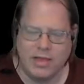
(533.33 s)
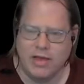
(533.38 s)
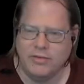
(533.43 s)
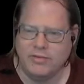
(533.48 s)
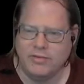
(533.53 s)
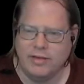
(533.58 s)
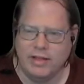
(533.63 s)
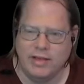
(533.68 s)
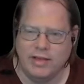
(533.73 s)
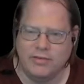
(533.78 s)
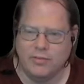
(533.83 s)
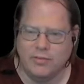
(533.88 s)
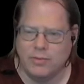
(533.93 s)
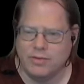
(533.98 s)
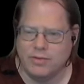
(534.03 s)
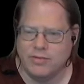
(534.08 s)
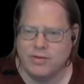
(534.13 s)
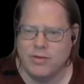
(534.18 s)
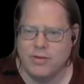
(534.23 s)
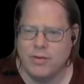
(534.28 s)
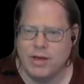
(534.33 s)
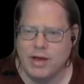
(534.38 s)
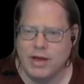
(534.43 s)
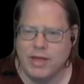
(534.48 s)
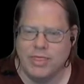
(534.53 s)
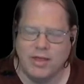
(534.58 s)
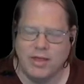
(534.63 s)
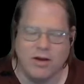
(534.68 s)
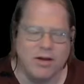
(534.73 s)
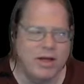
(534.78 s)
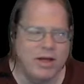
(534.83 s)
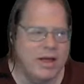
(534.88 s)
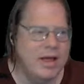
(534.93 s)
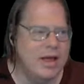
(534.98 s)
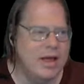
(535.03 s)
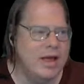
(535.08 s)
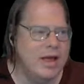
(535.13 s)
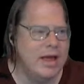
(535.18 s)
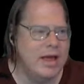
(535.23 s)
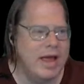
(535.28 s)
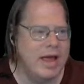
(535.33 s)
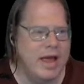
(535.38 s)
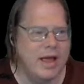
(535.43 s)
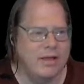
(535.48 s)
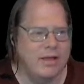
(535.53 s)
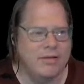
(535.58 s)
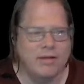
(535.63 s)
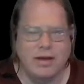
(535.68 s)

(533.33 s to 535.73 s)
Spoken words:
LCD. So what's going on there? And